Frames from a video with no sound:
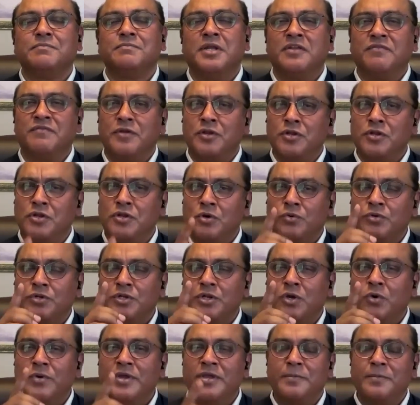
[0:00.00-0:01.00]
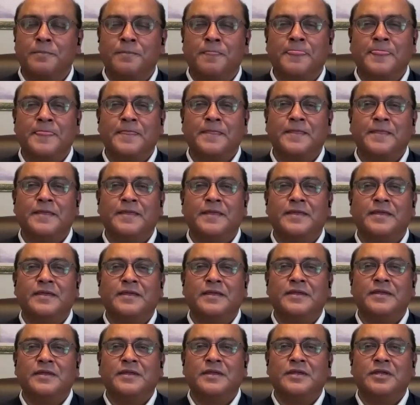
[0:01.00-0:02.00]
But if you don't know him,
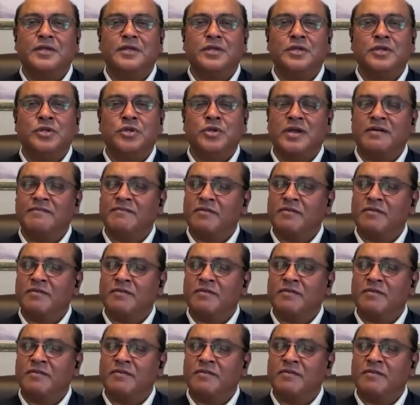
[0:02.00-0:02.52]
you